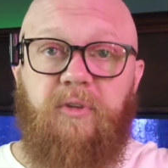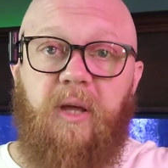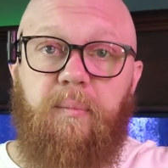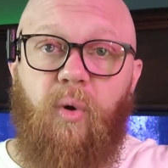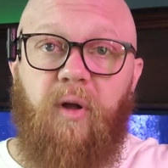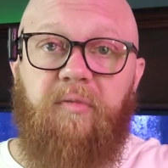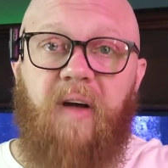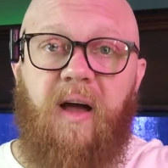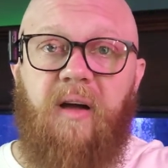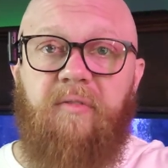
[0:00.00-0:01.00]

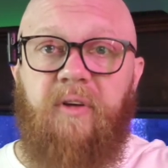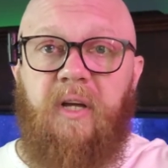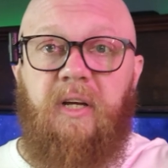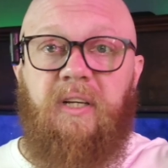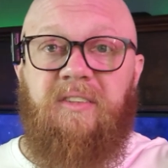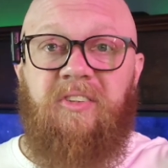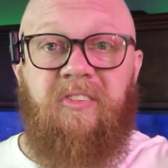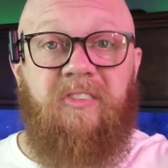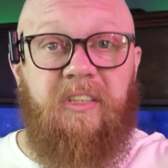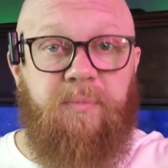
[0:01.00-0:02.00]
10.5 to
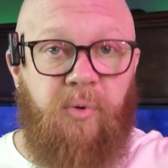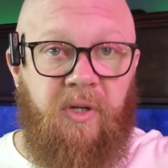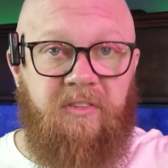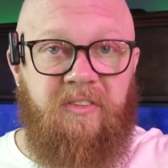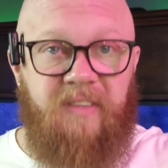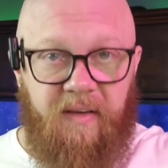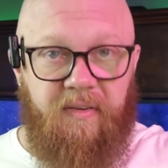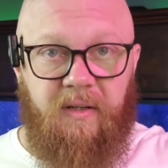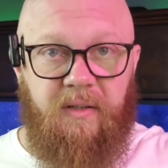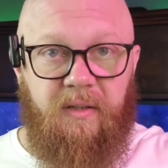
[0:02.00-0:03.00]

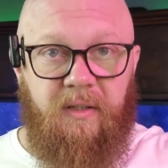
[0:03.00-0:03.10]
6.7.